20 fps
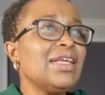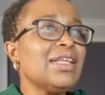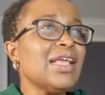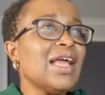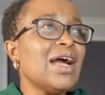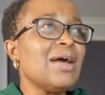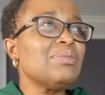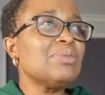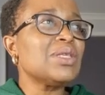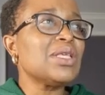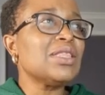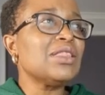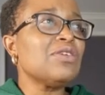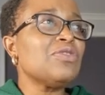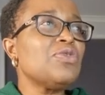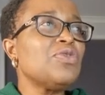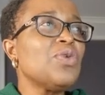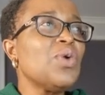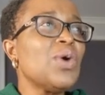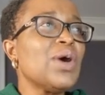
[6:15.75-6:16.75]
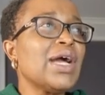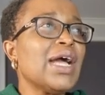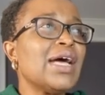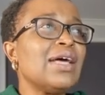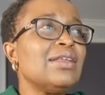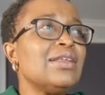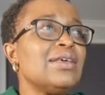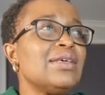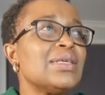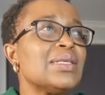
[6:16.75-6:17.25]
It comes in the 4
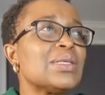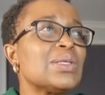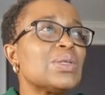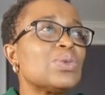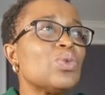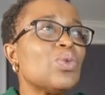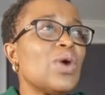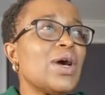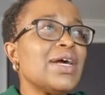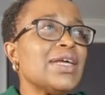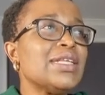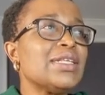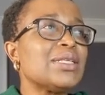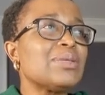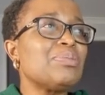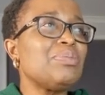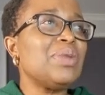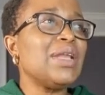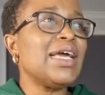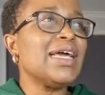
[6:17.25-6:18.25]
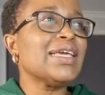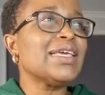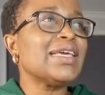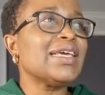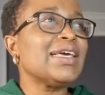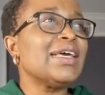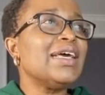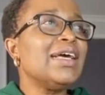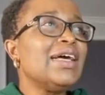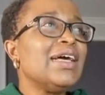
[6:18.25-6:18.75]
colors: white,
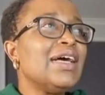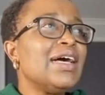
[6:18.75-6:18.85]
black,